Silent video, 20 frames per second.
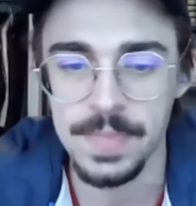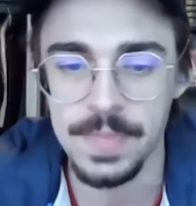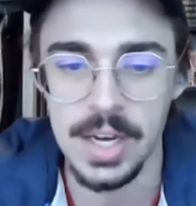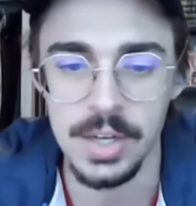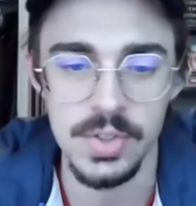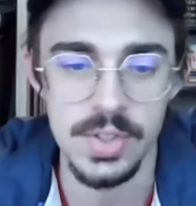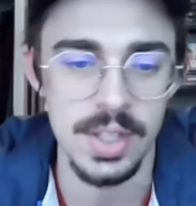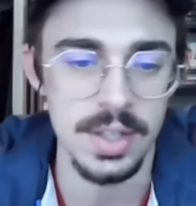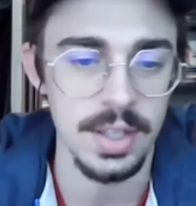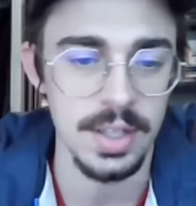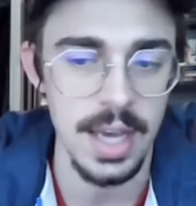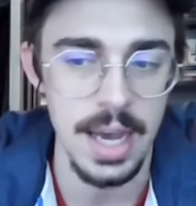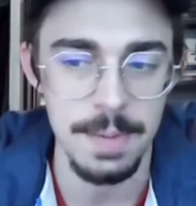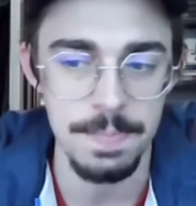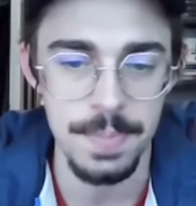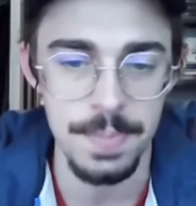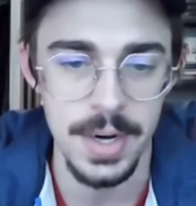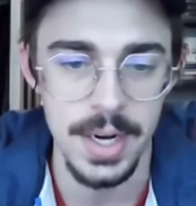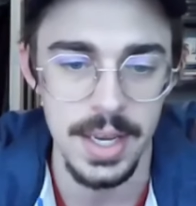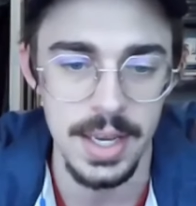notes that the
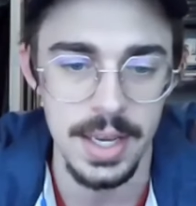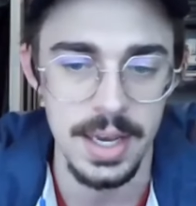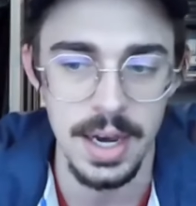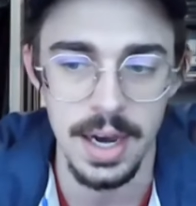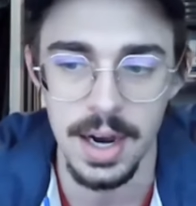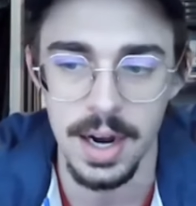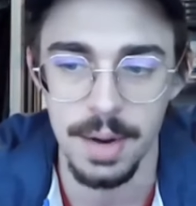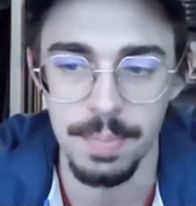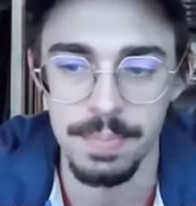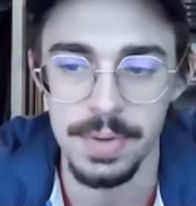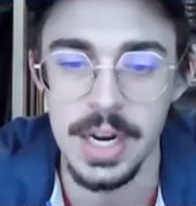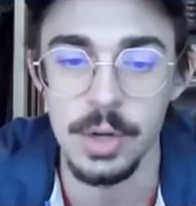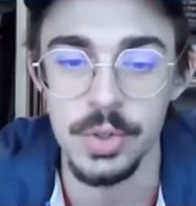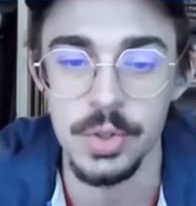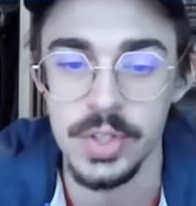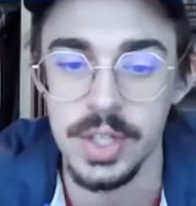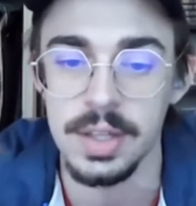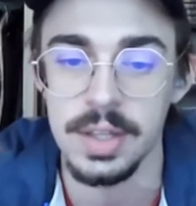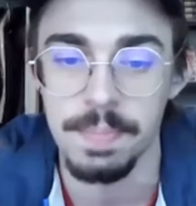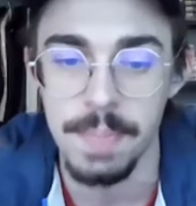company
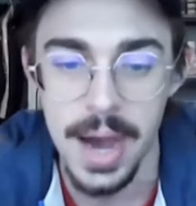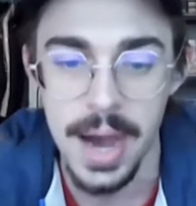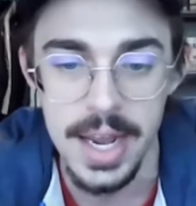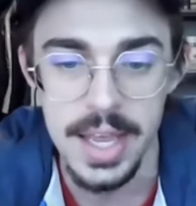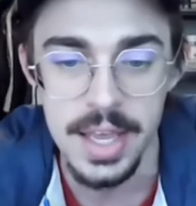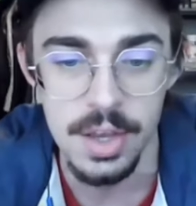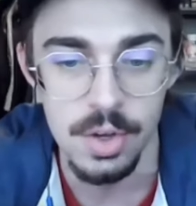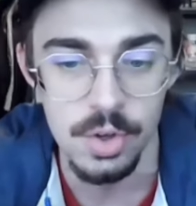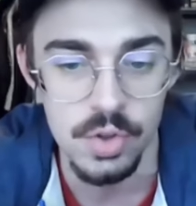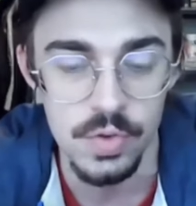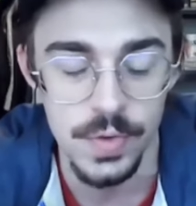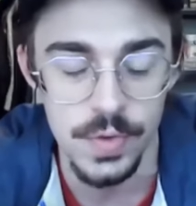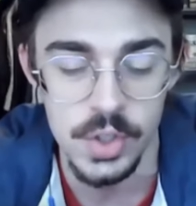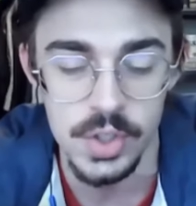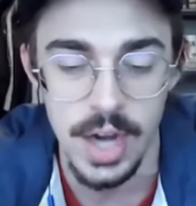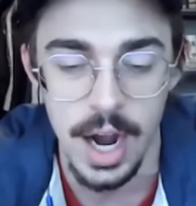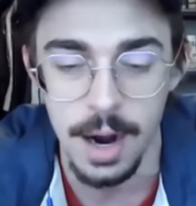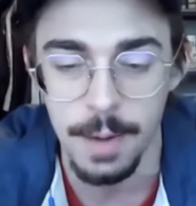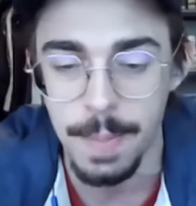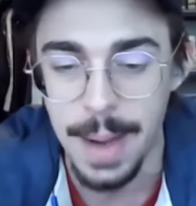notes that the money used for
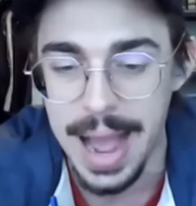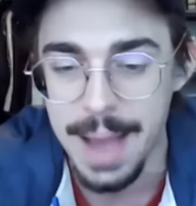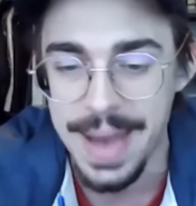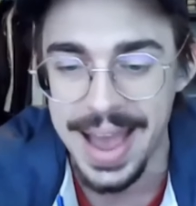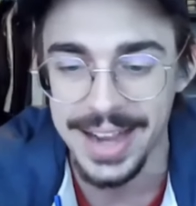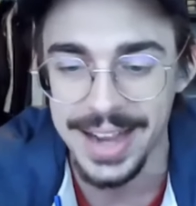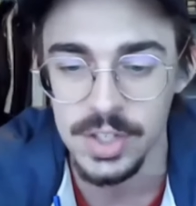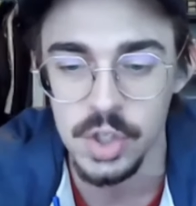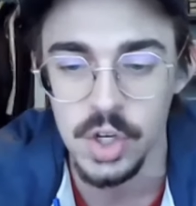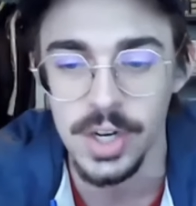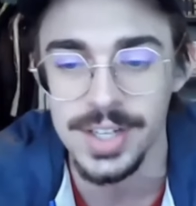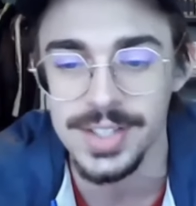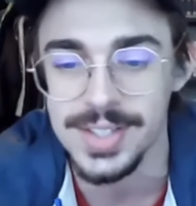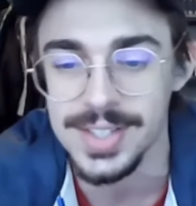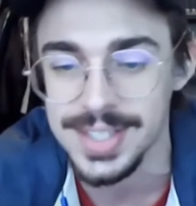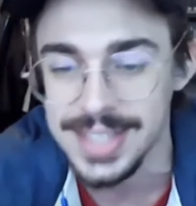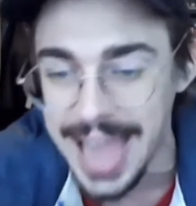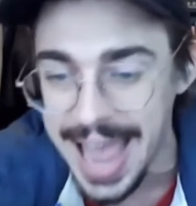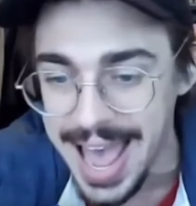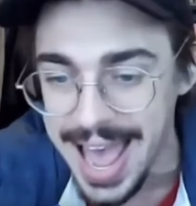stock buybacks could
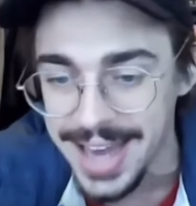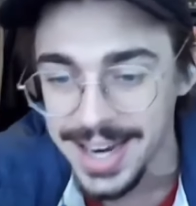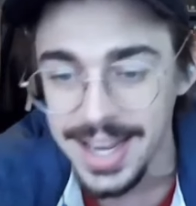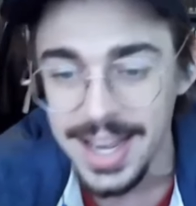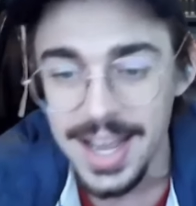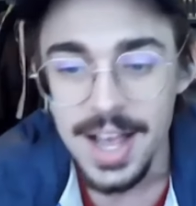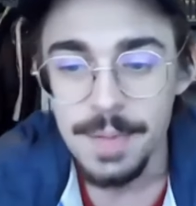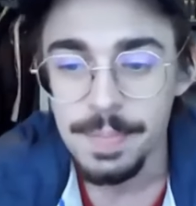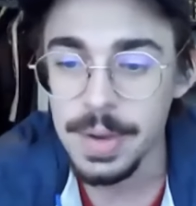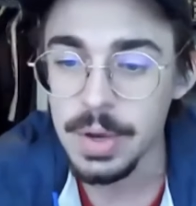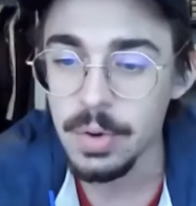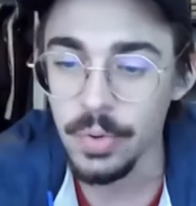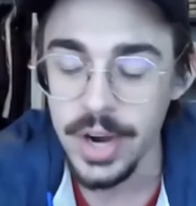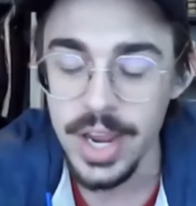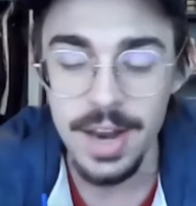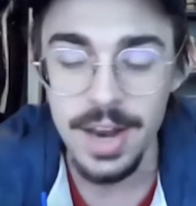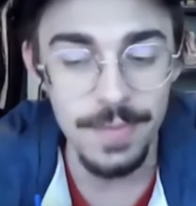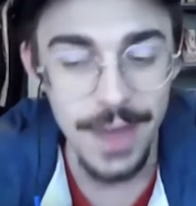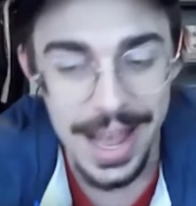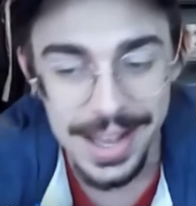instead be
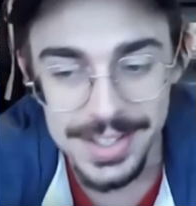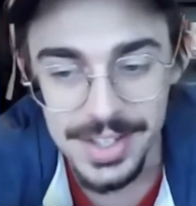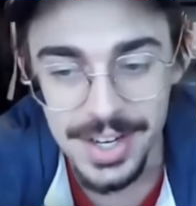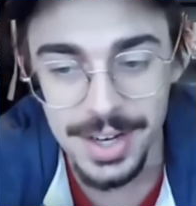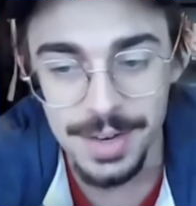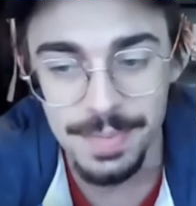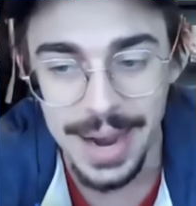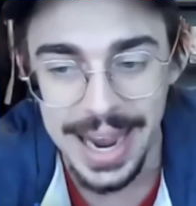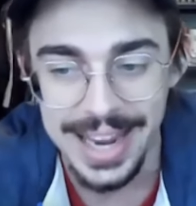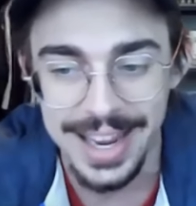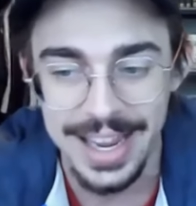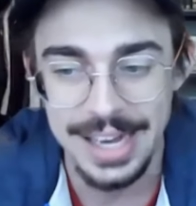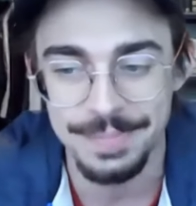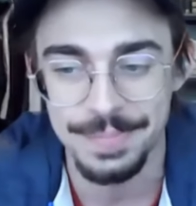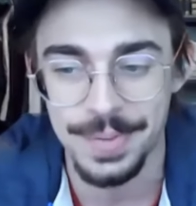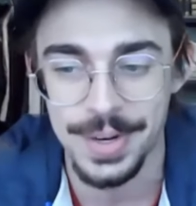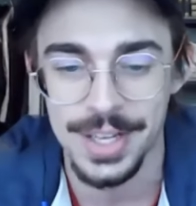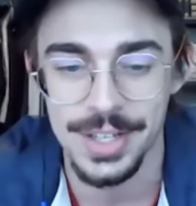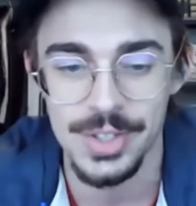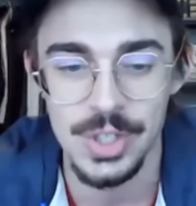reinvested by
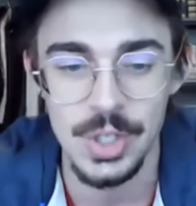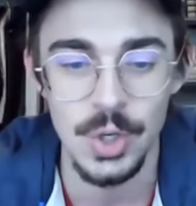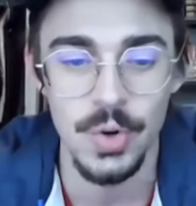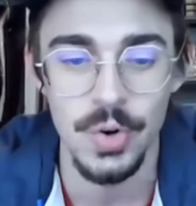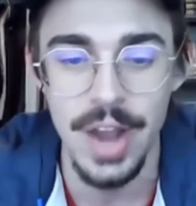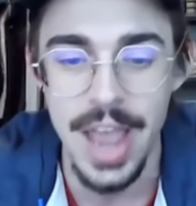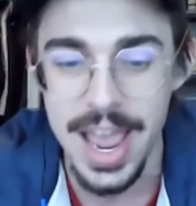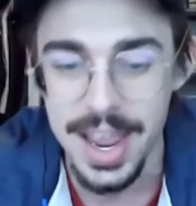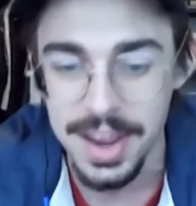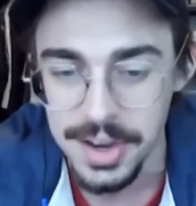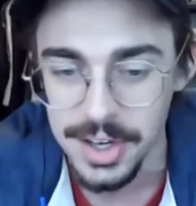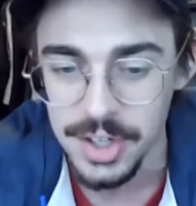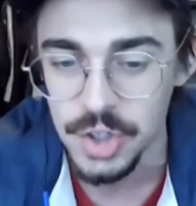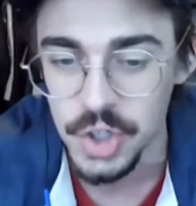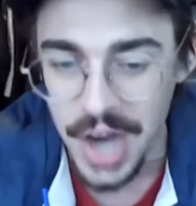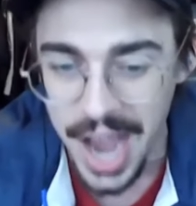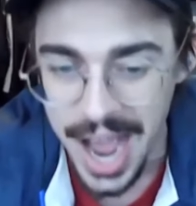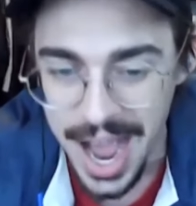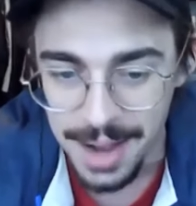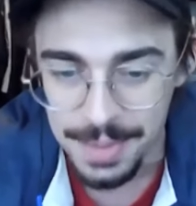companies to create good
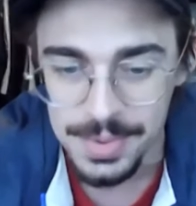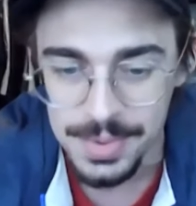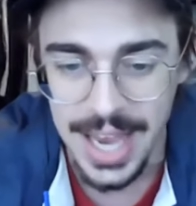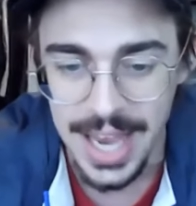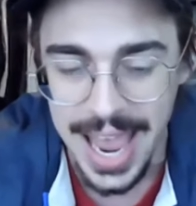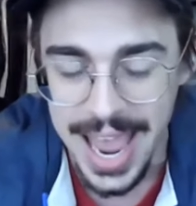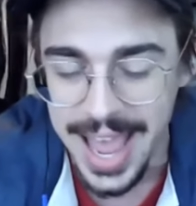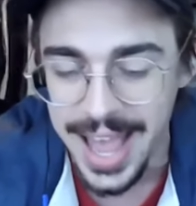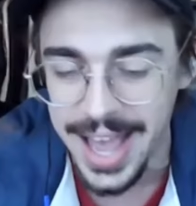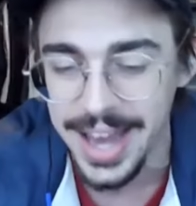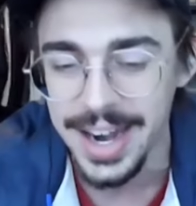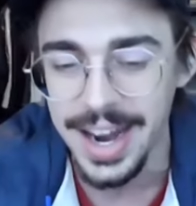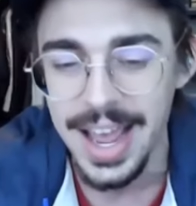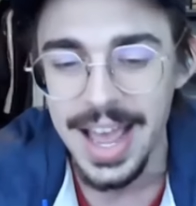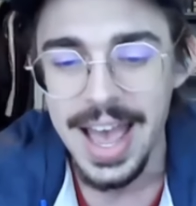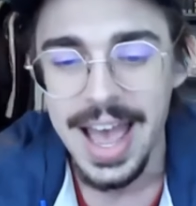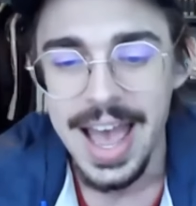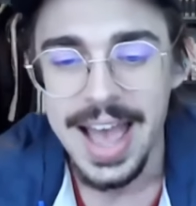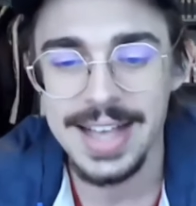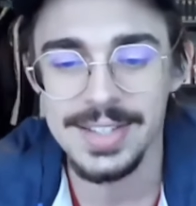jobs, and
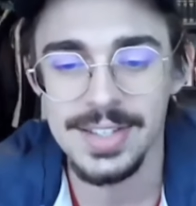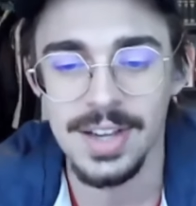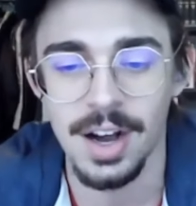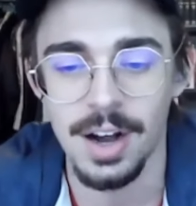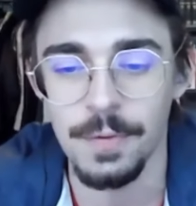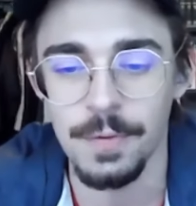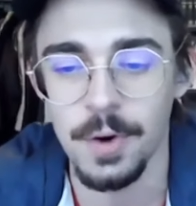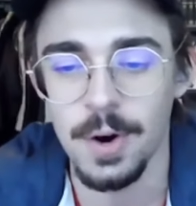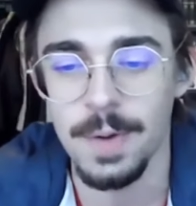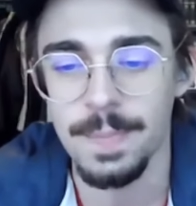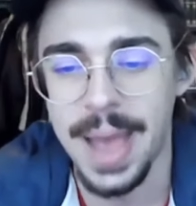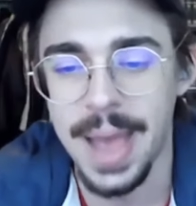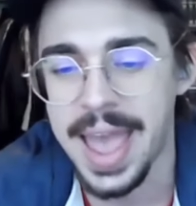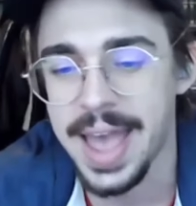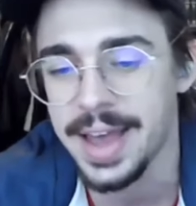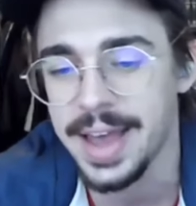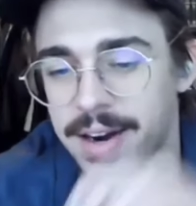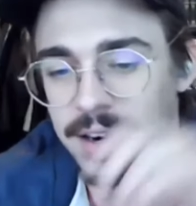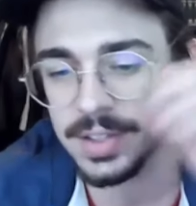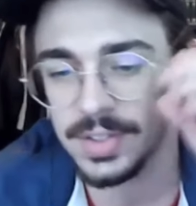has called for a
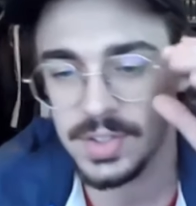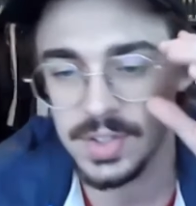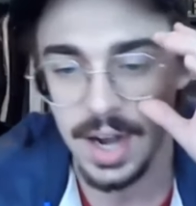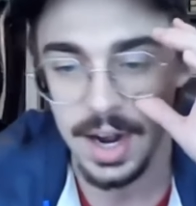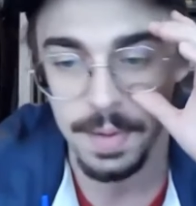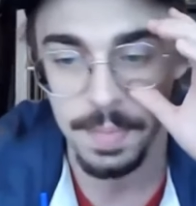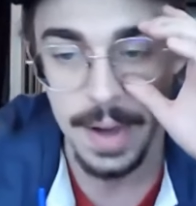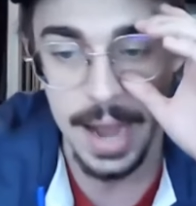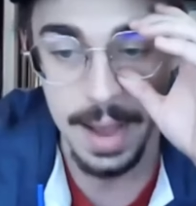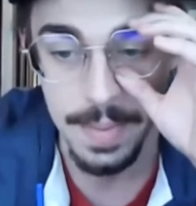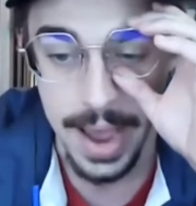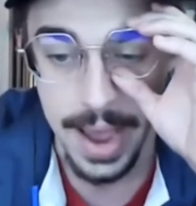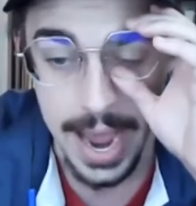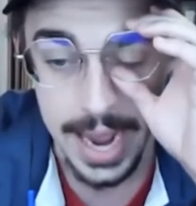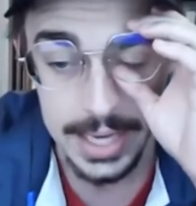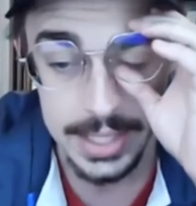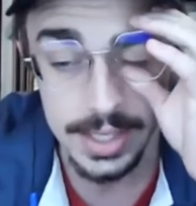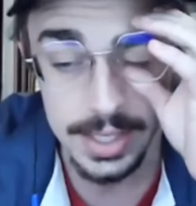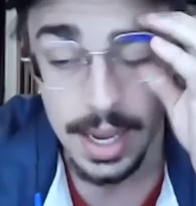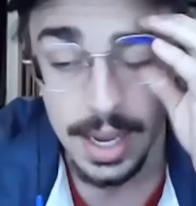ban on stock
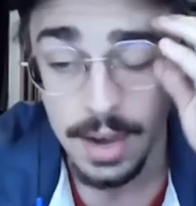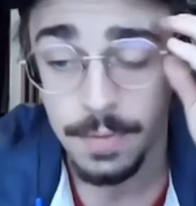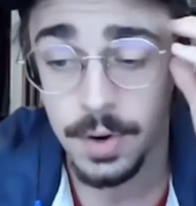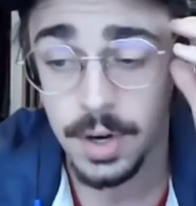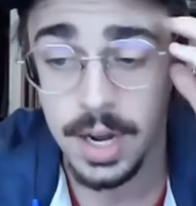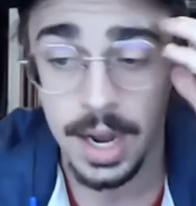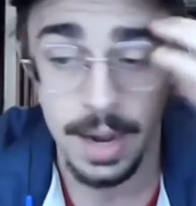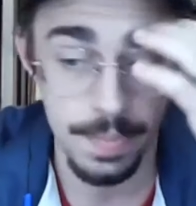buybacks for